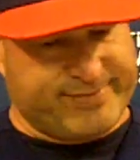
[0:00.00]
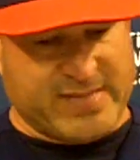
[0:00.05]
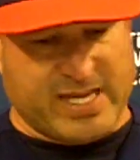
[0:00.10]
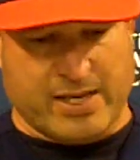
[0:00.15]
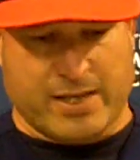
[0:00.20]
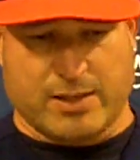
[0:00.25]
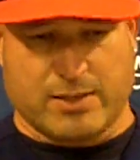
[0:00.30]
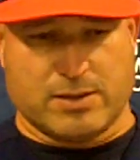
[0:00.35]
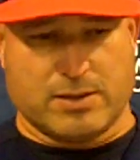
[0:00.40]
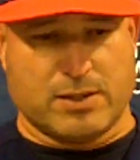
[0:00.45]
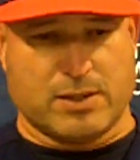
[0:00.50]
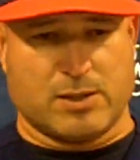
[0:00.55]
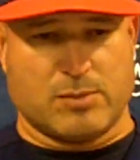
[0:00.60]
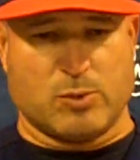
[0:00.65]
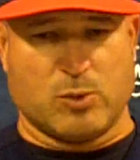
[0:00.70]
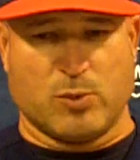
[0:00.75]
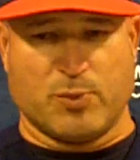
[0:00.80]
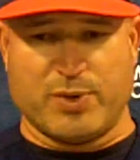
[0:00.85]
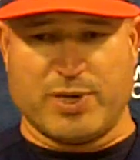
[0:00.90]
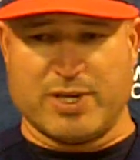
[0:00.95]
hey, our
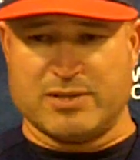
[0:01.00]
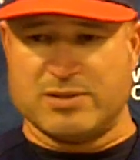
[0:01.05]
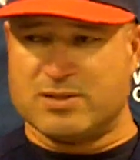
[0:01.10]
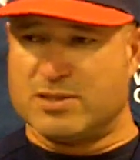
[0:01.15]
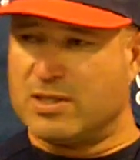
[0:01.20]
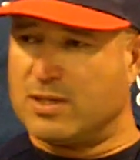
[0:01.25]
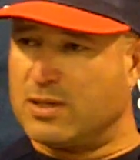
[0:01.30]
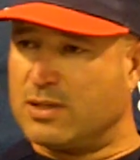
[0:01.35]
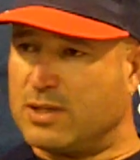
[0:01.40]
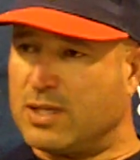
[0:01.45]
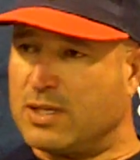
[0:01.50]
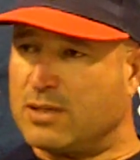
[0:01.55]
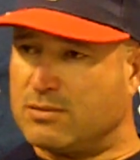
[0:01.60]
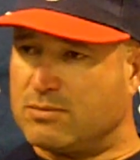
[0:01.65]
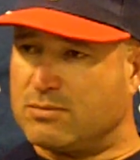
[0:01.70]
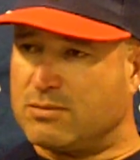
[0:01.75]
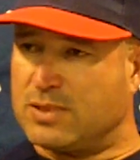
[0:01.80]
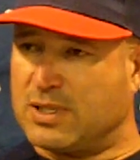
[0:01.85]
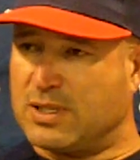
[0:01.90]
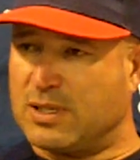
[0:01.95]
bullpen still, they
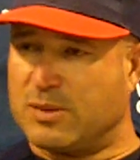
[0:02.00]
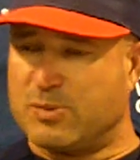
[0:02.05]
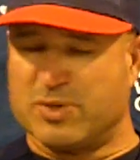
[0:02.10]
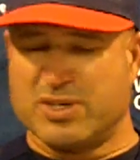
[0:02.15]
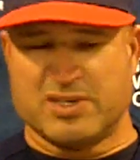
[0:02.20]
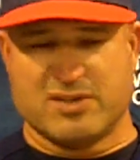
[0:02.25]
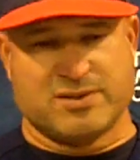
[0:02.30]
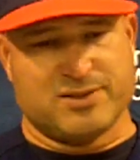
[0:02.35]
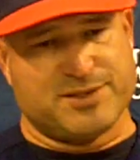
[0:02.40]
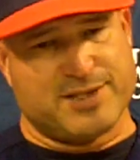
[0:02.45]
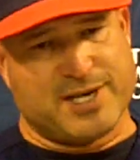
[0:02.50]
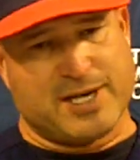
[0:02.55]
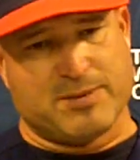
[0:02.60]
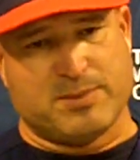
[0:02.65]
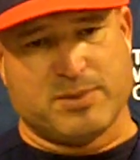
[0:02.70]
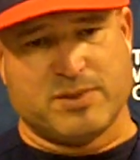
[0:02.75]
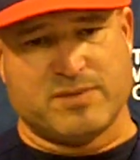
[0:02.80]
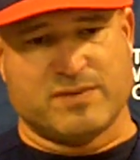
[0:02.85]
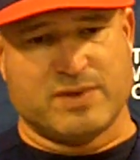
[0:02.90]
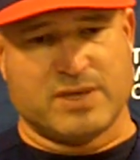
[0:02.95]
did a pretty good job
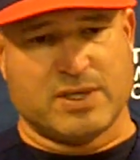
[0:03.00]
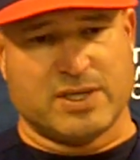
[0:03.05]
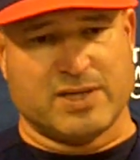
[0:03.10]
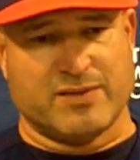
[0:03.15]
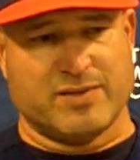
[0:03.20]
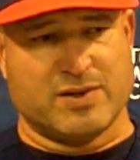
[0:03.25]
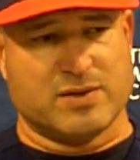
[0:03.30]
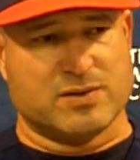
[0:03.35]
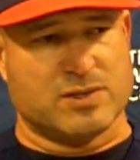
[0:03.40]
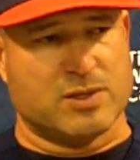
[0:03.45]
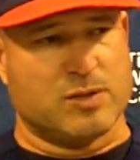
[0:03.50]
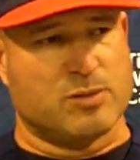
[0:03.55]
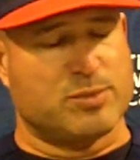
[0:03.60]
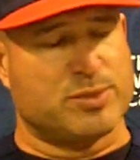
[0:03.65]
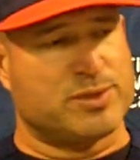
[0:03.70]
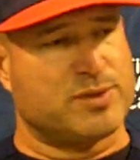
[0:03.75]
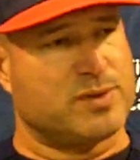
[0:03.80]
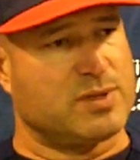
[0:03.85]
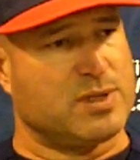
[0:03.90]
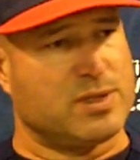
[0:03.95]
of giving us an
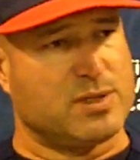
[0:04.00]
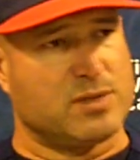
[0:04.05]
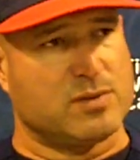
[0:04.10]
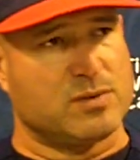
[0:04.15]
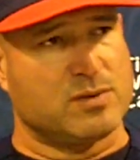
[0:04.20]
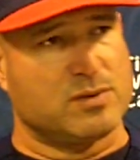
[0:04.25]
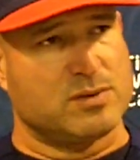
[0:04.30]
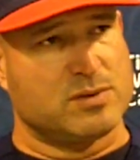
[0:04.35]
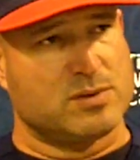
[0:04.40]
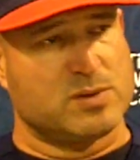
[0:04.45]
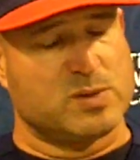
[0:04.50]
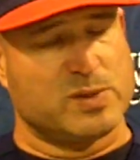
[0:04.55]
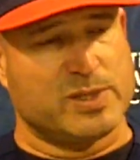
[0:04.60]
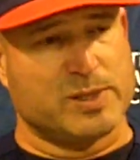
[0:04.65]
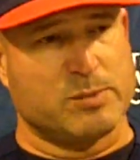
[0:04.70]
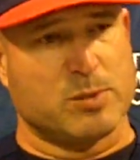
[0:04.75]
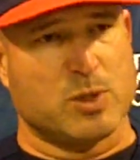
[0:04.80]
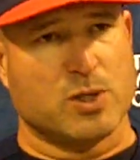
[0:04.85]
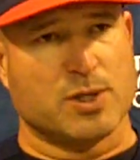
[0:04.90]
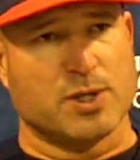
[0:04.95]
opportunity to
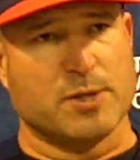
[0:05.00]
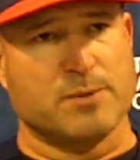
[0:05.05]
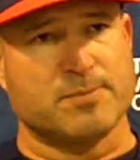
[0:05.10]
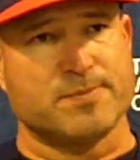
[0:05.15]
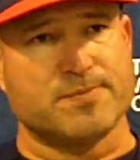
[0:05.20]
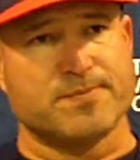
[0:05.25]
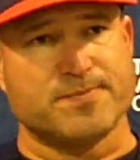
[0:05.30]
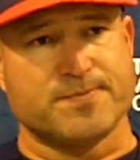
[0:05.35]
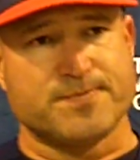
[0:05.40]
win the ballgame.